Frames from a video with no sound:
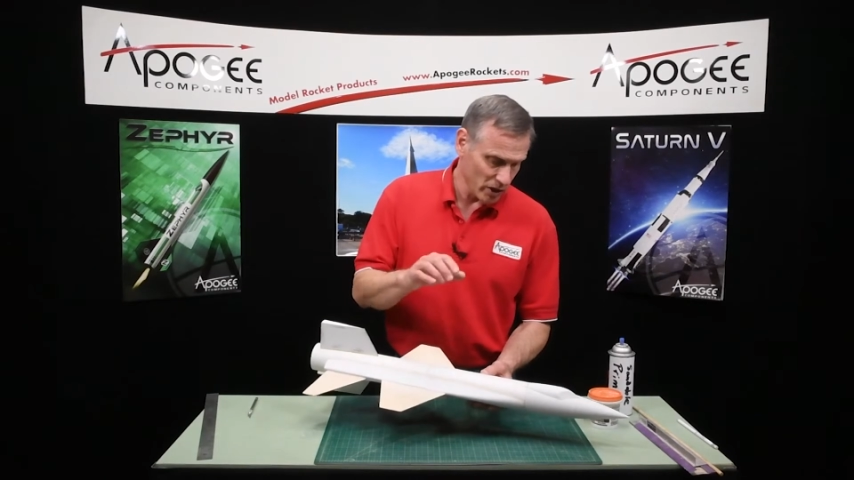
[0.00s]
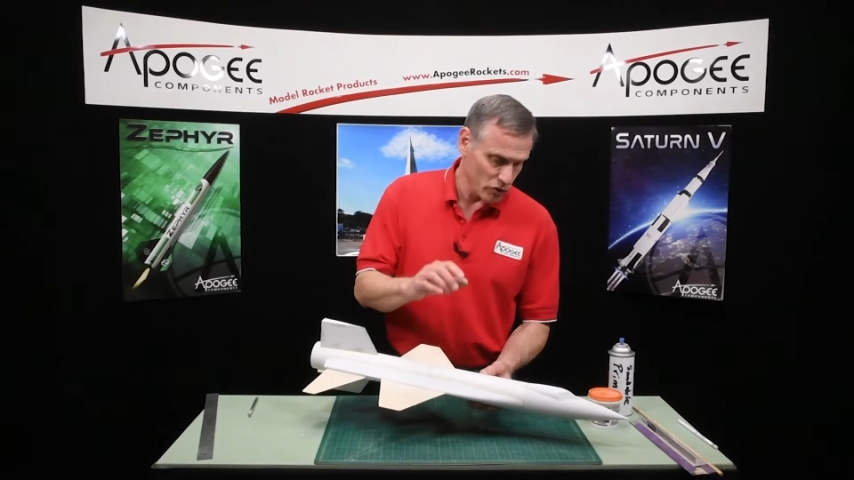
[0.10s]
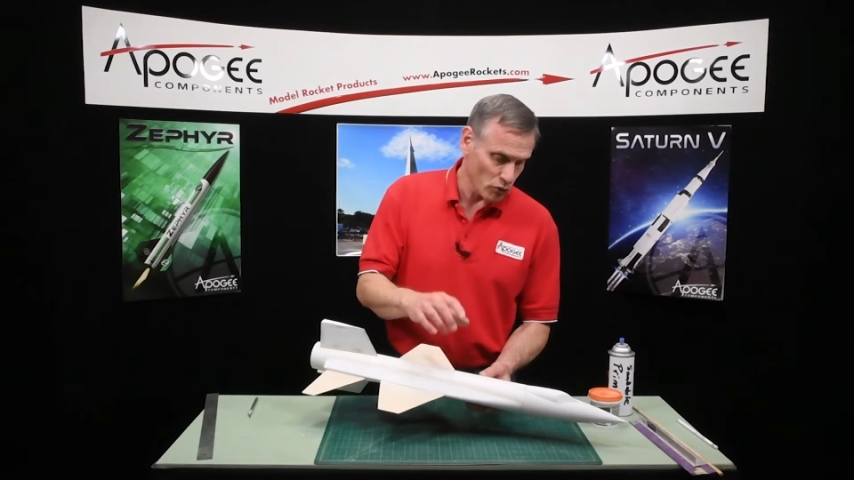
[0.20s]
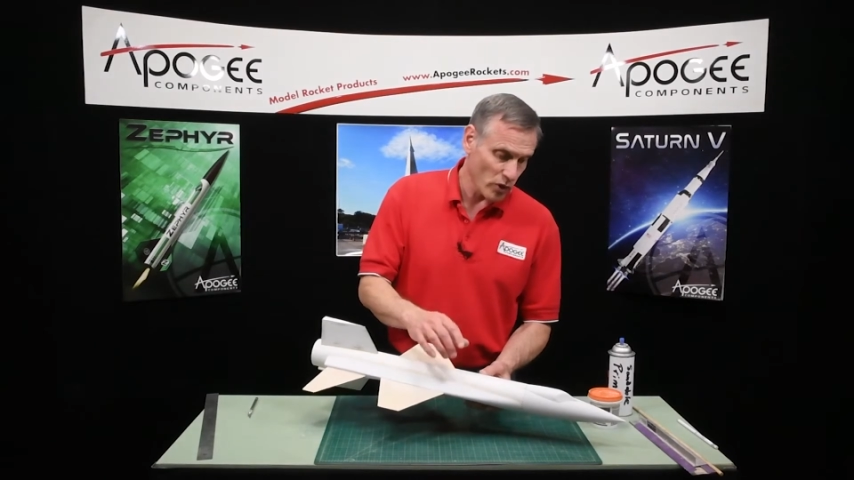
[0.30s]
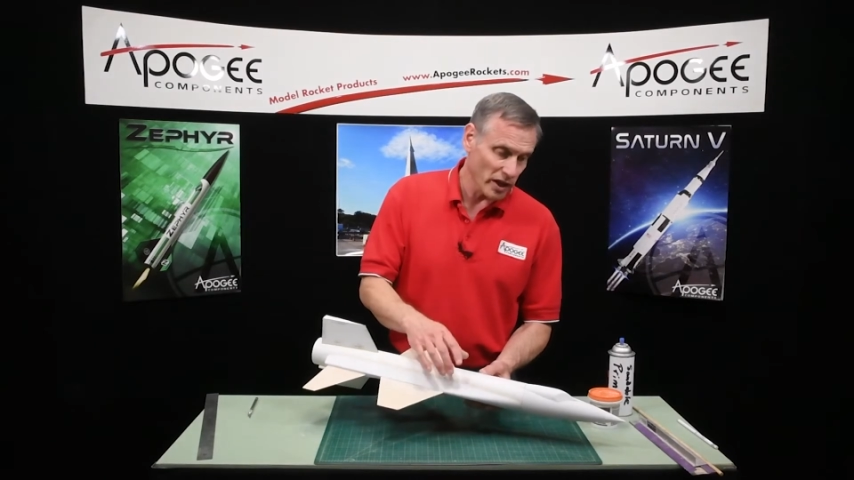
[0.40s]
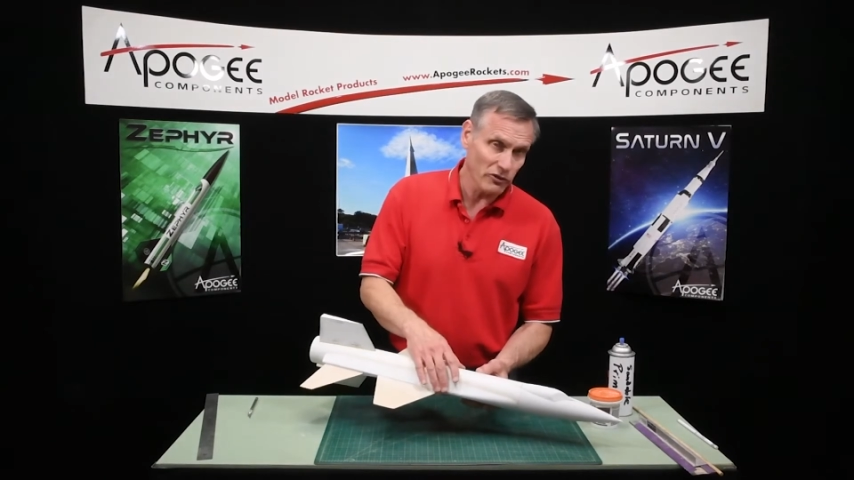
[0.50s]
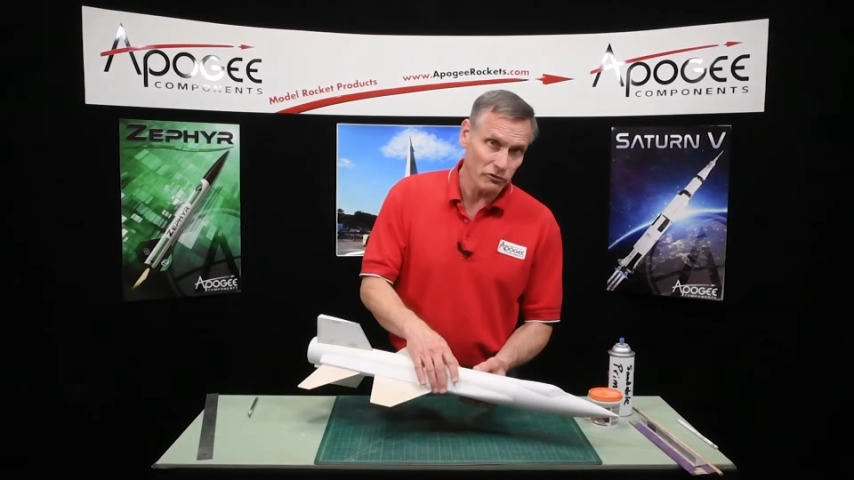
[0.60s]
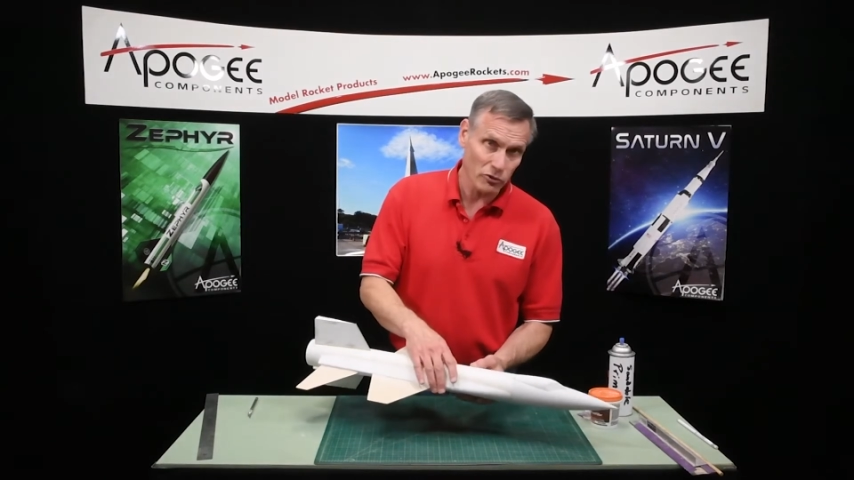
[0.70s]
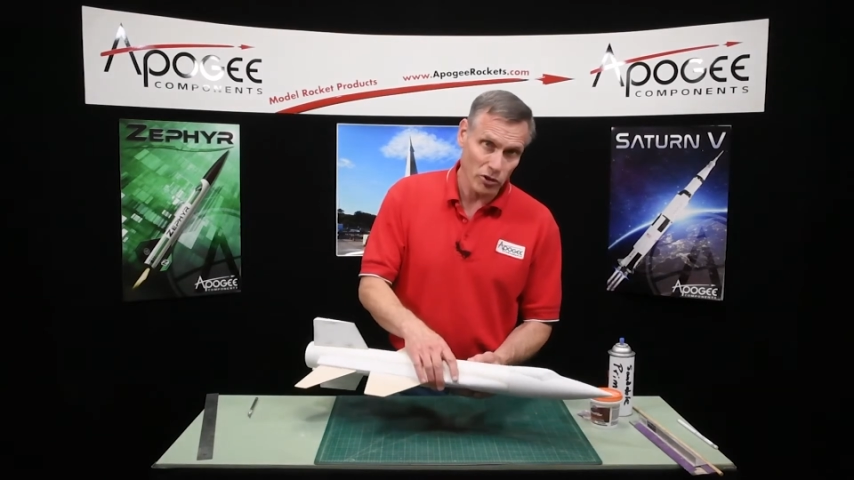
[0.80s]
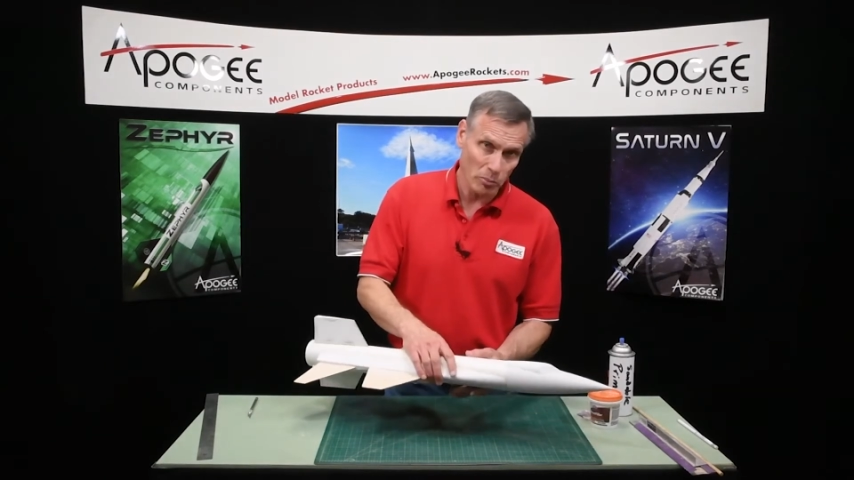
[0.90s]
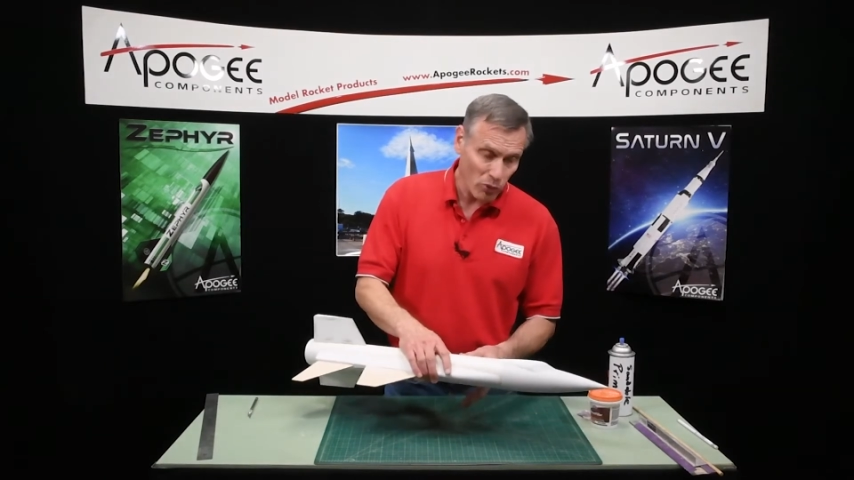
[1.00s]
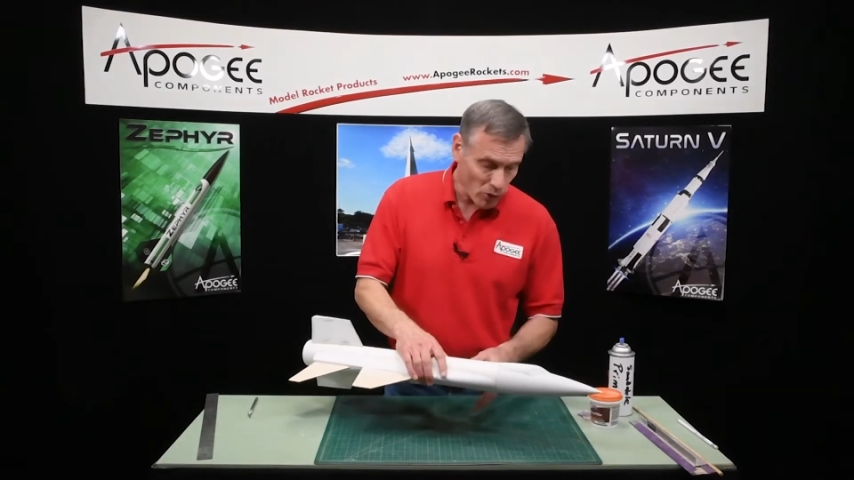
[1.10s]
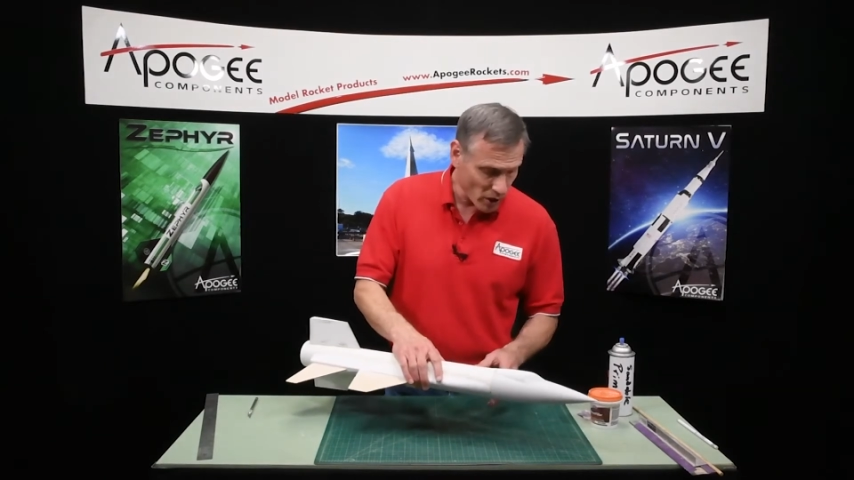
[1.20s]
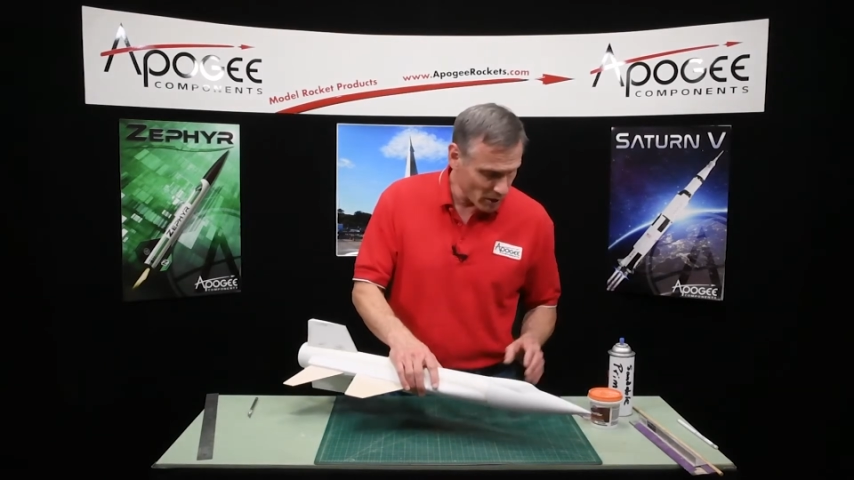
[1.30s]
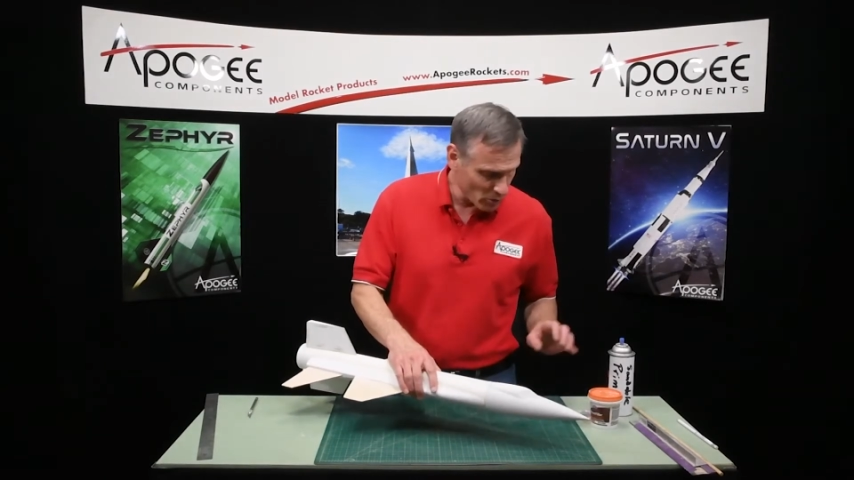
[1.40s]
it's ready for the
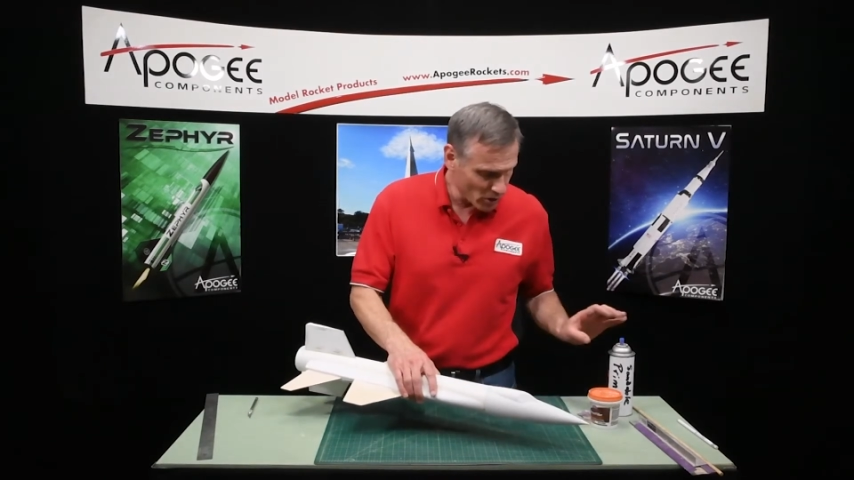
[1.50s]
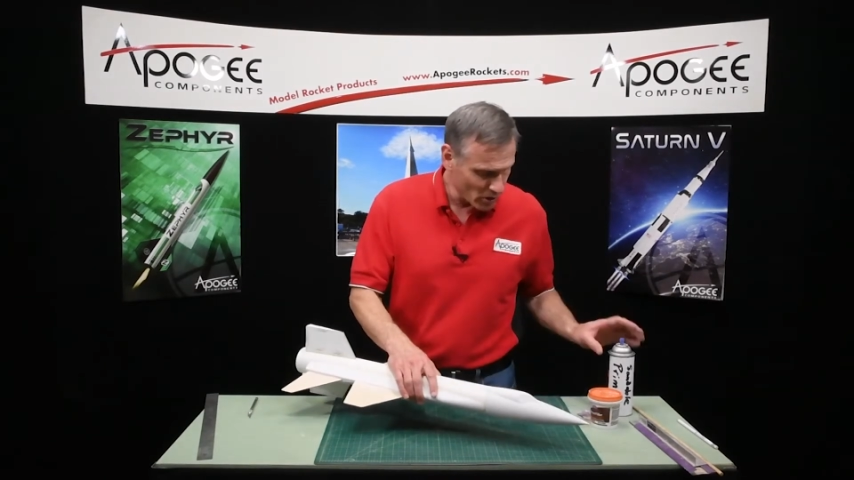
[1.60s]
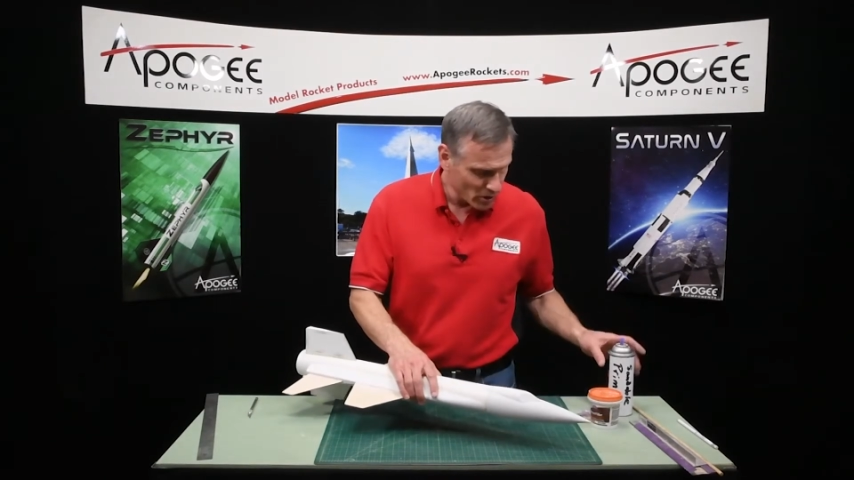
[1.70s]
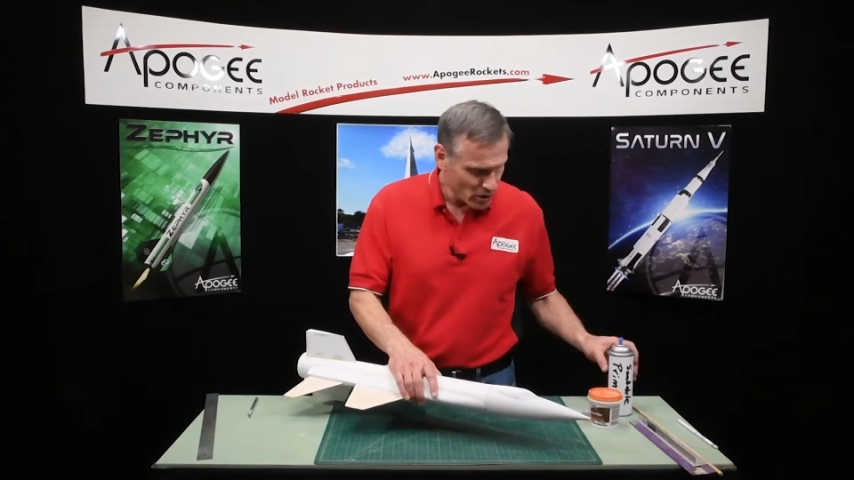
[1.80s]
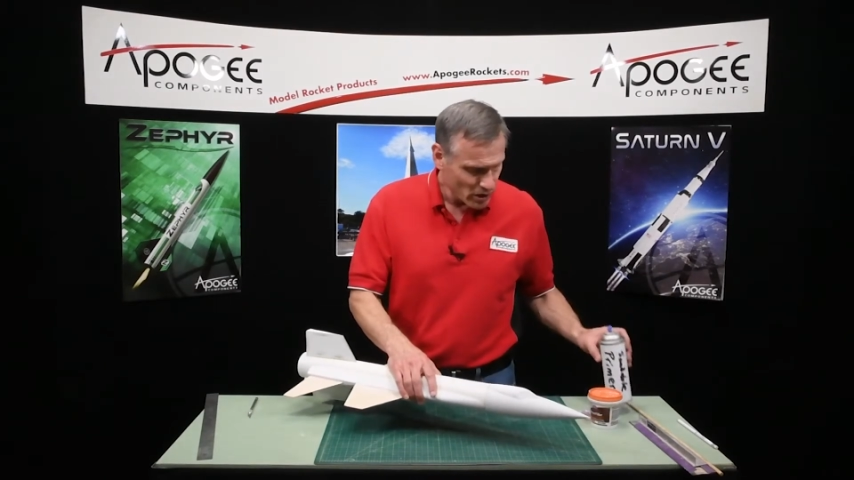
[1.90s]
primer.